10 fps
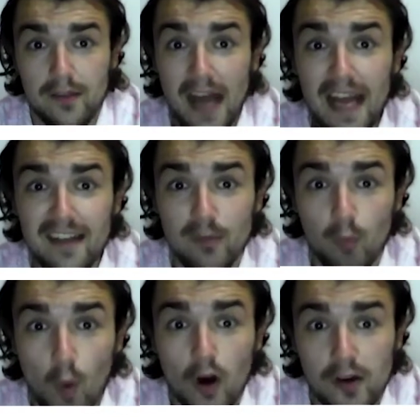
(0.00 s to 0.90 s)
That's
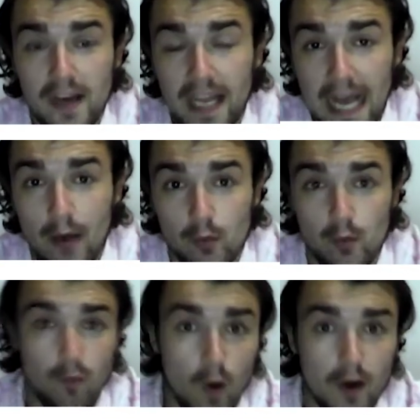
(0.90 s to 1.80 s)
what an accountant
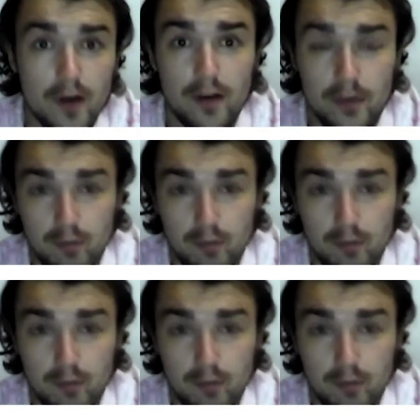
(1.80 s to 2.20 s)
with 1